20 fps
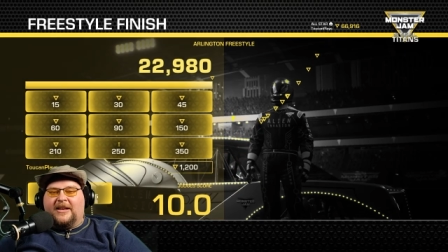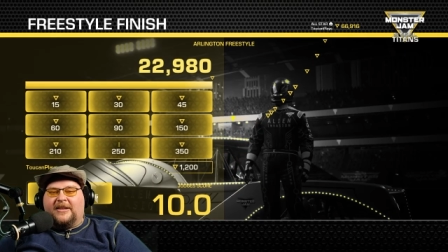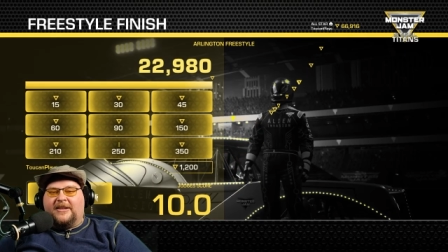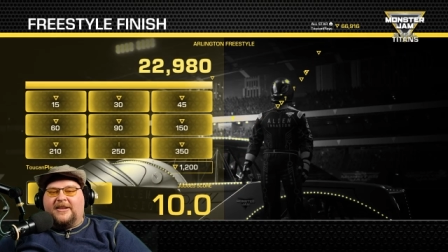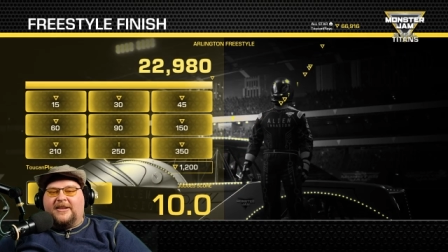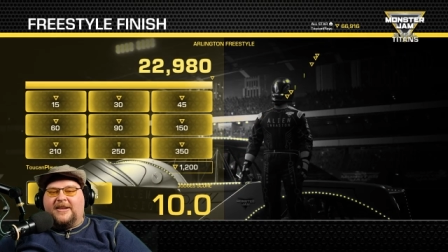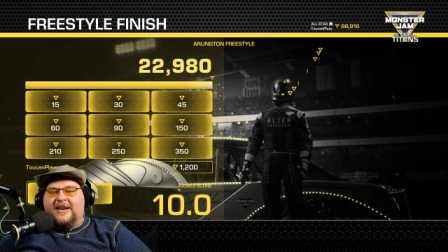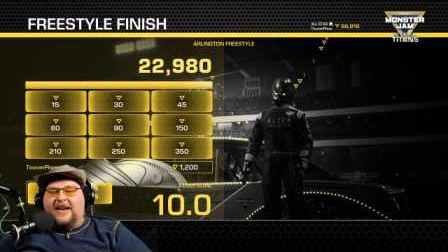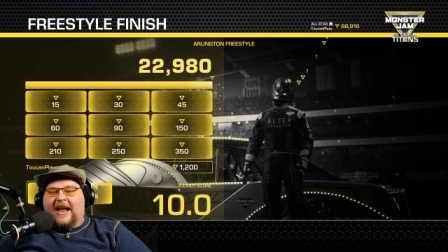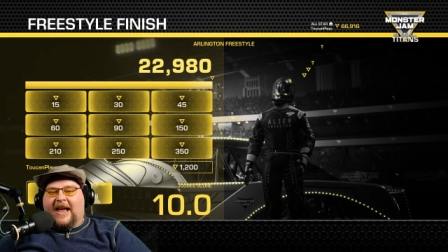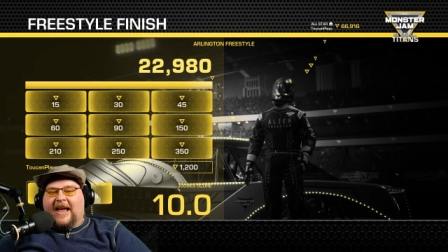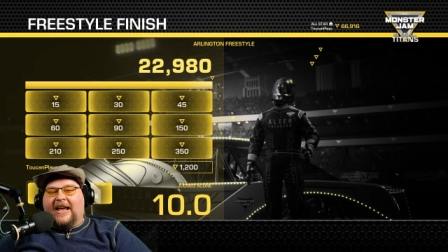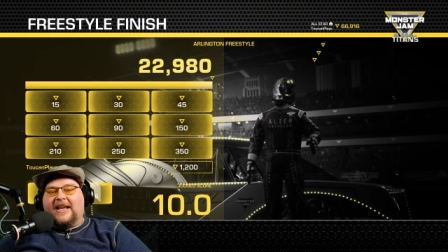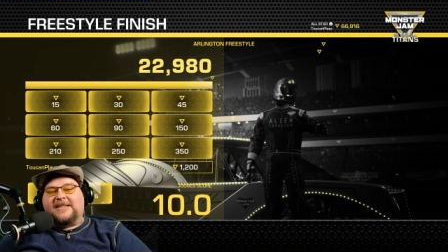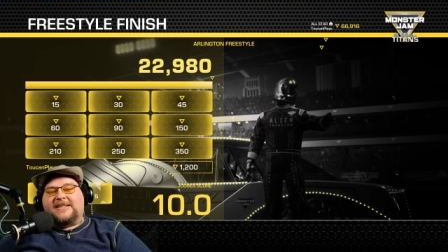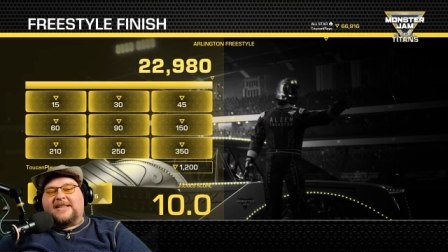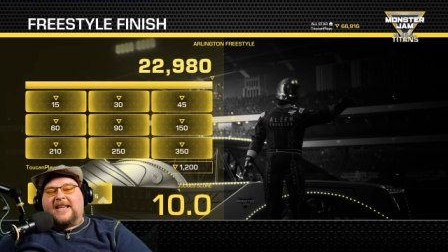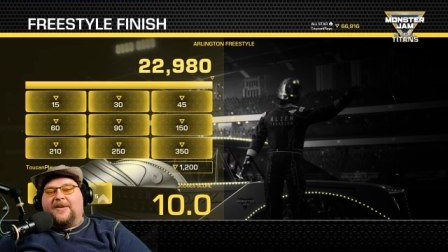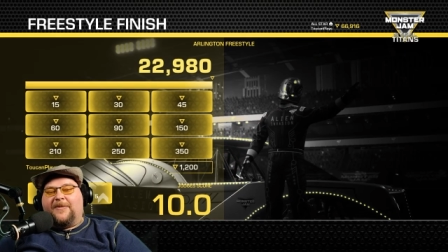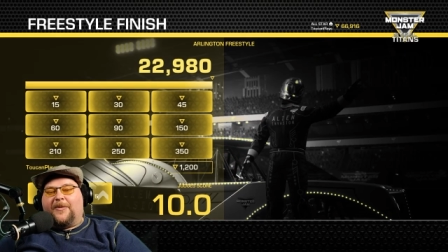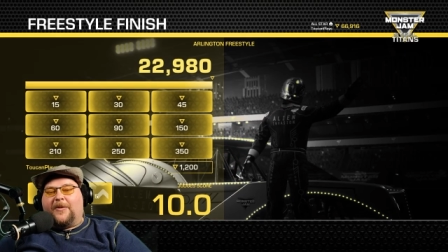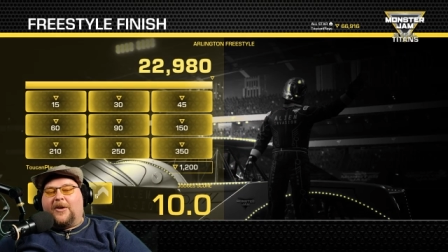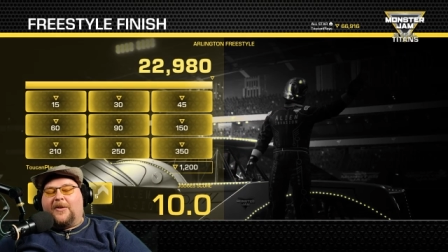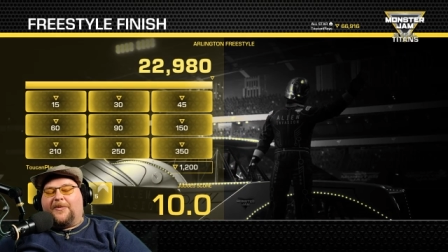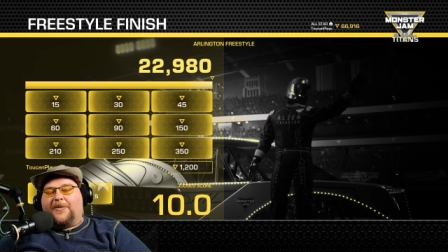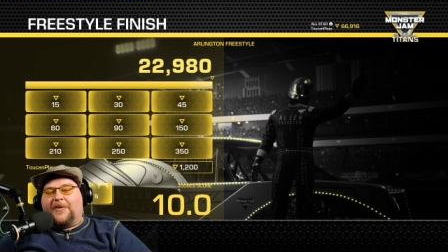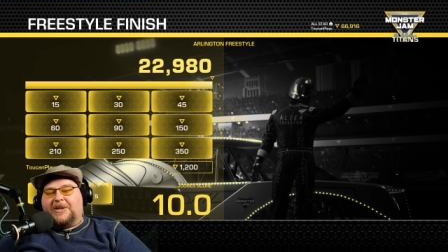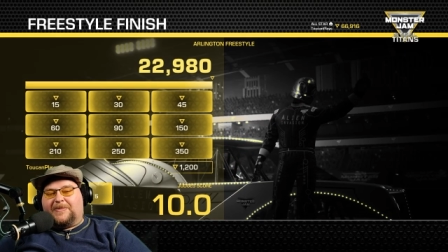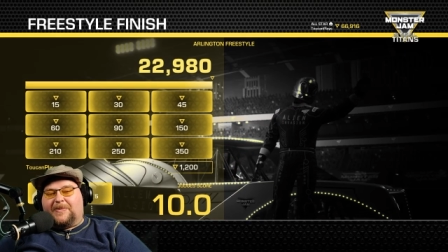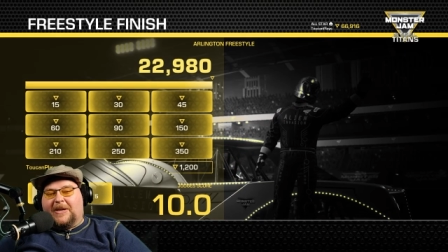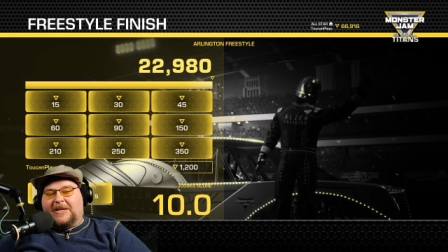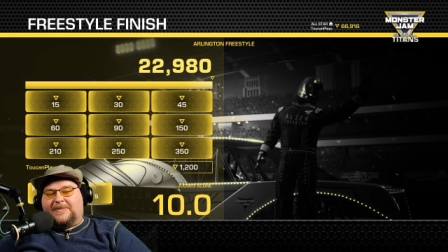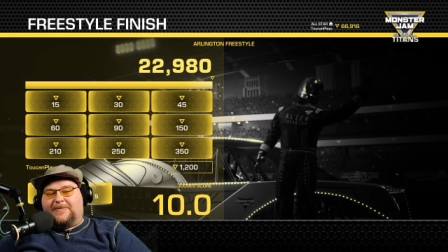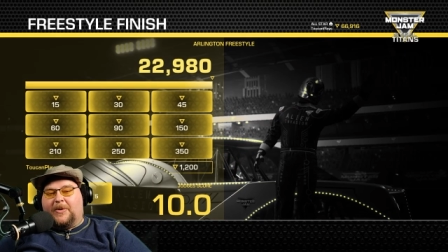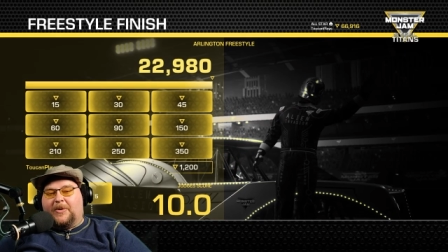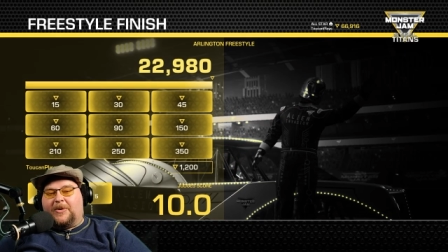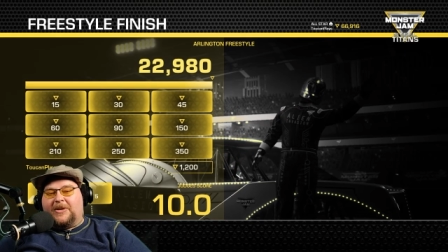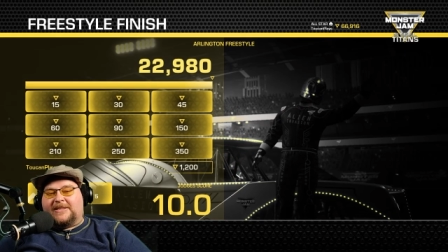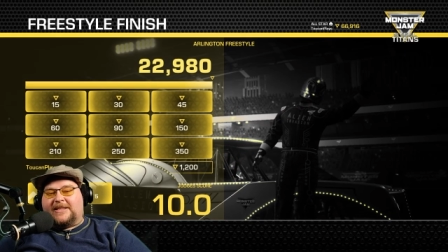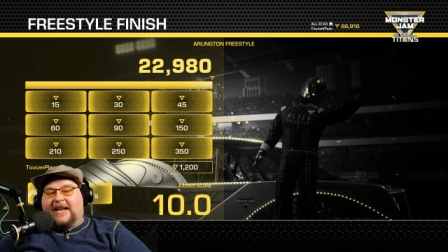Nice. And for a first place
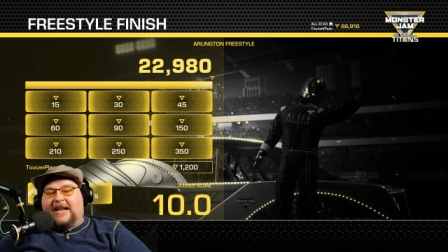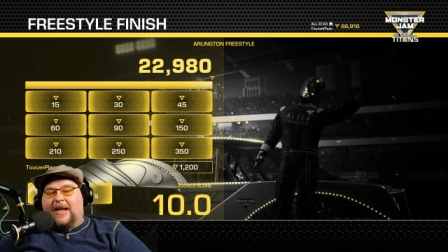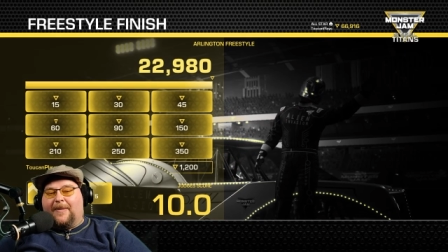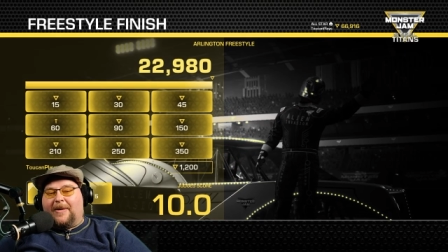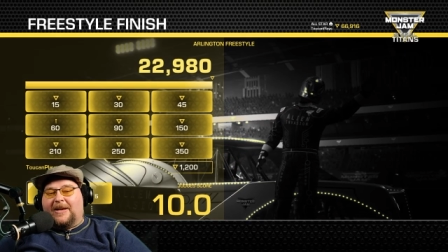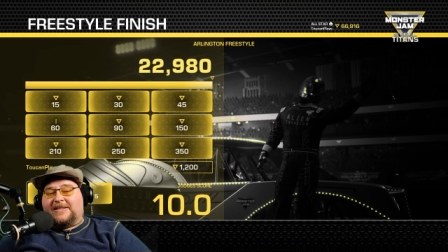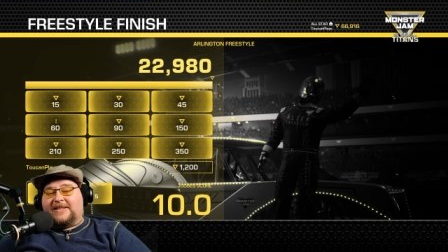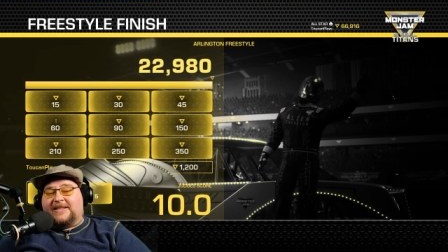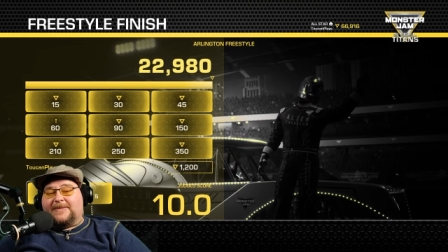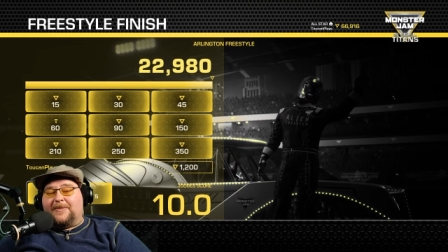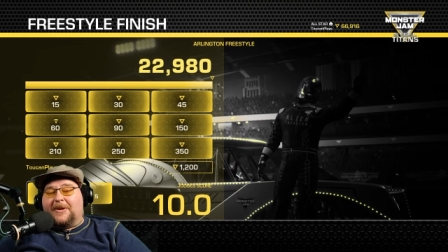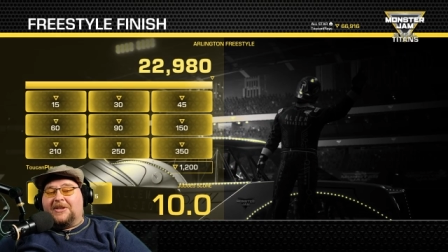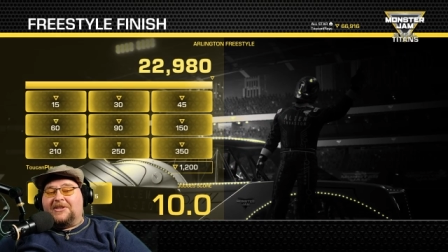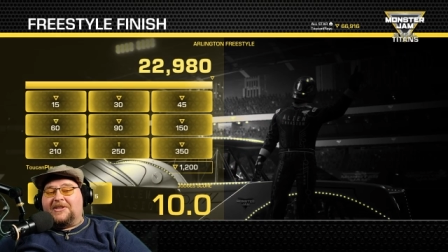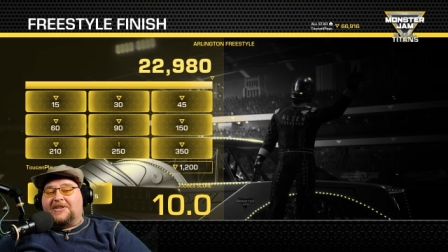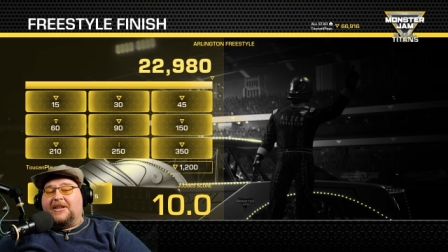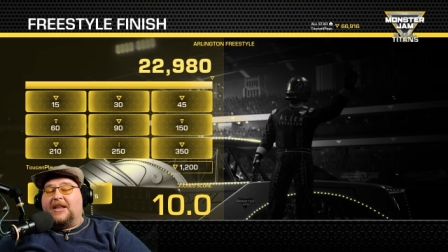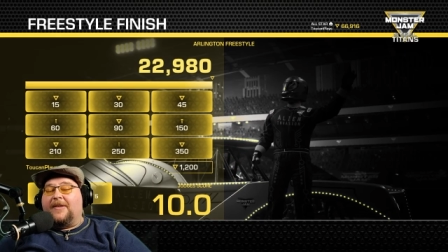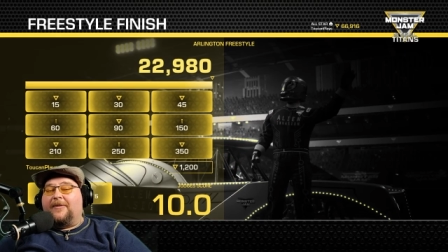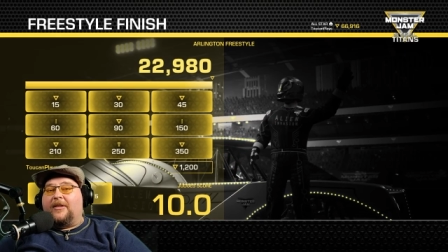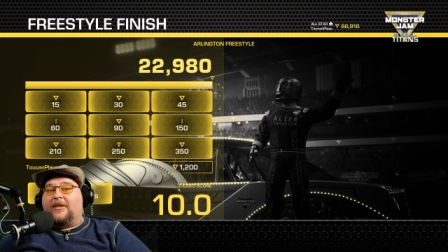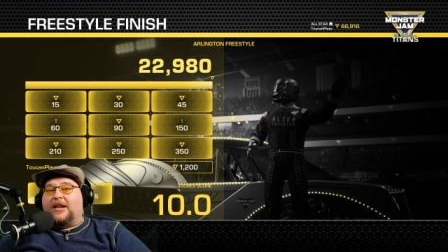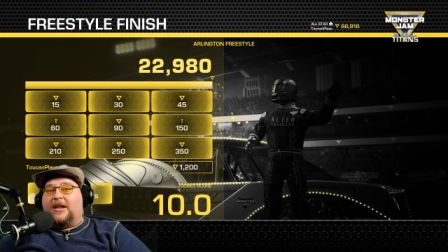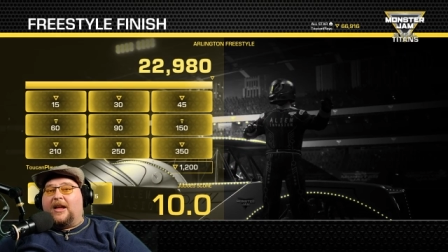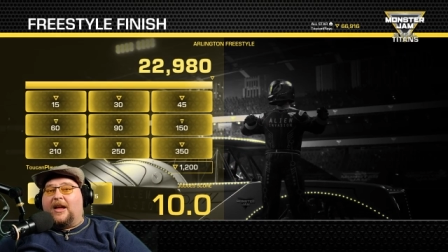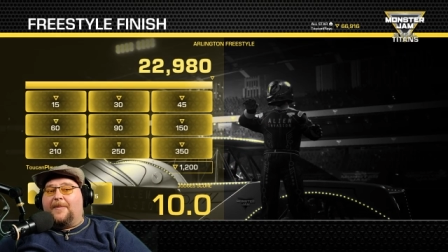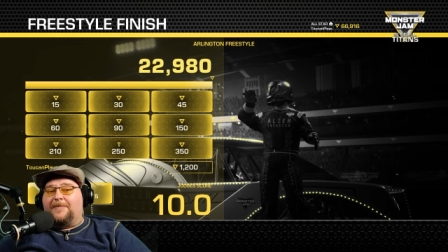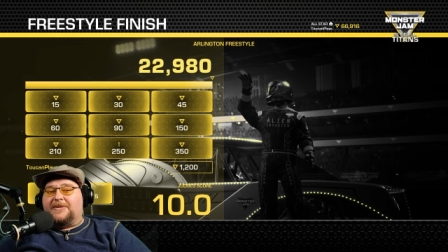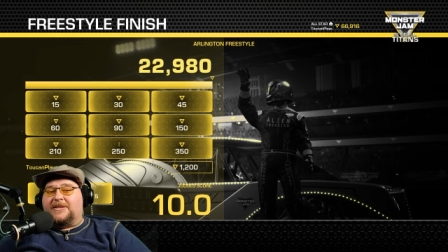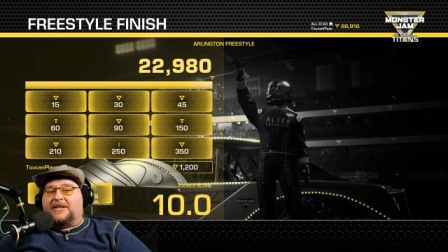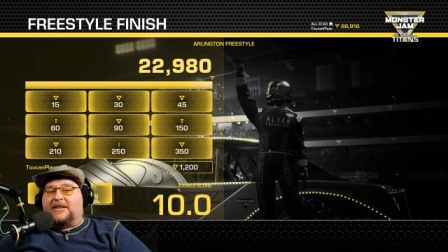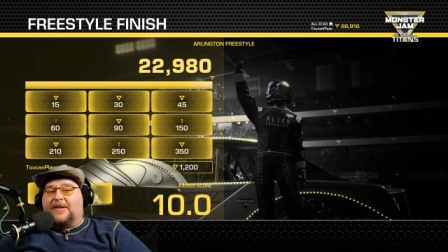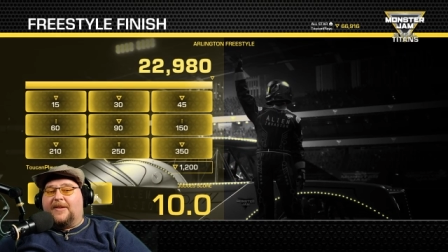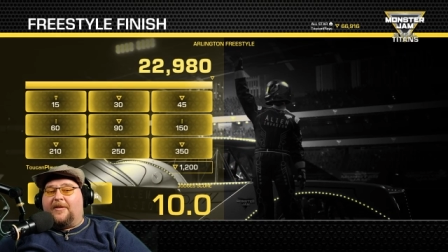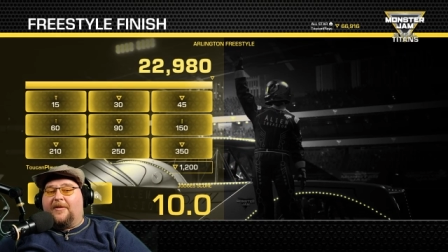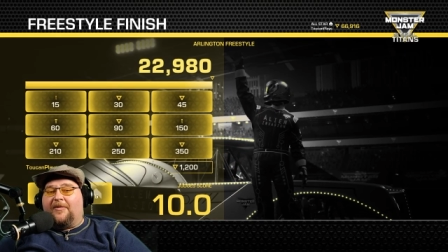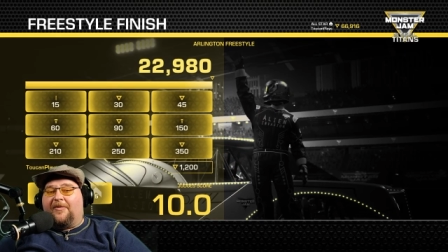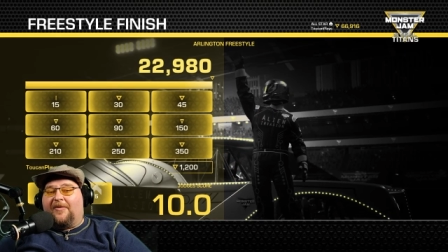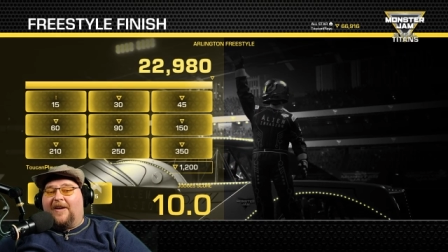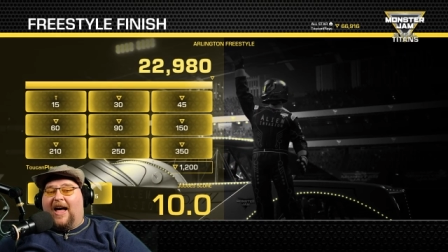bonus, I got my suspension level up to
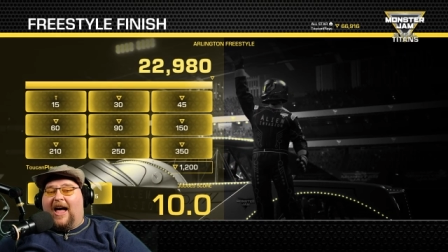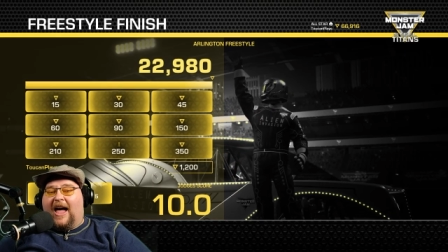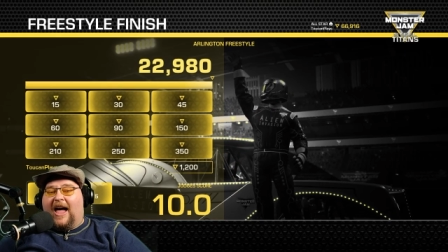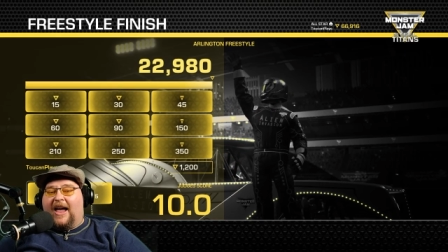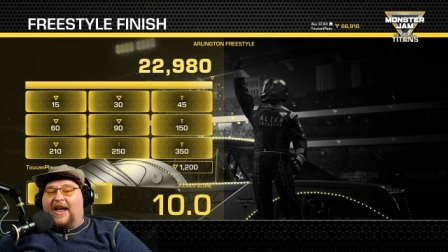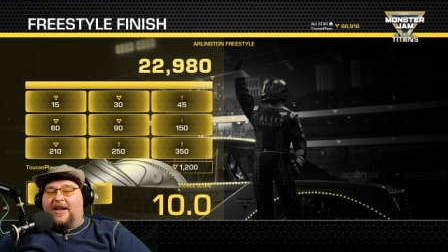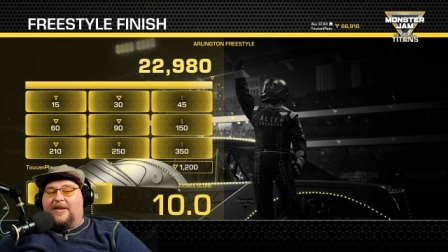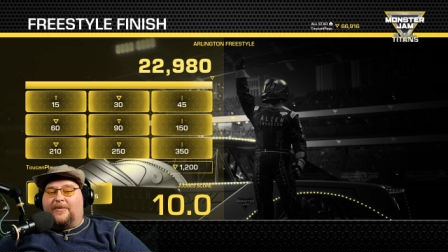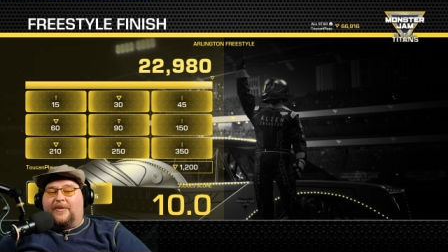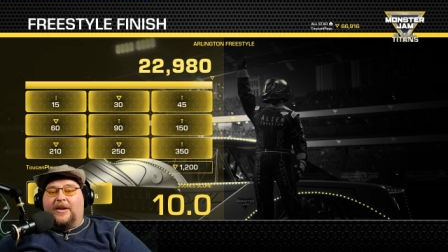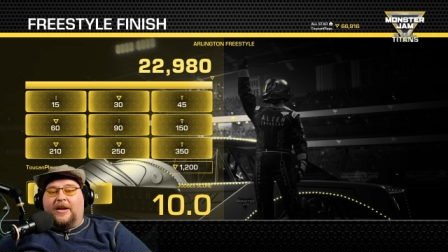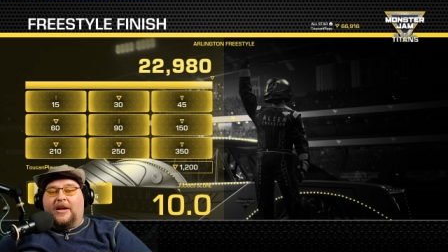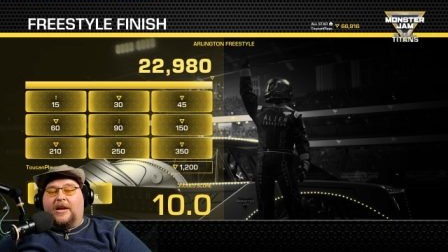level five